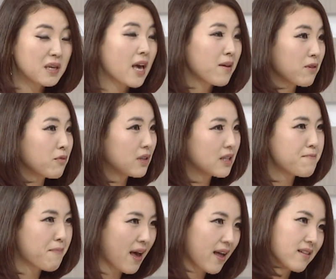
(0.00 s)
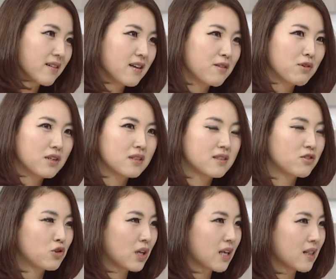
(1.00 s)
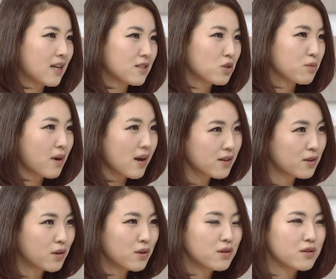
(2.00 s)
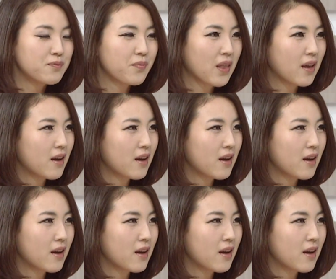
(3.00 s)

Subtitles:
behaving really badly with drinking lots of alcohol,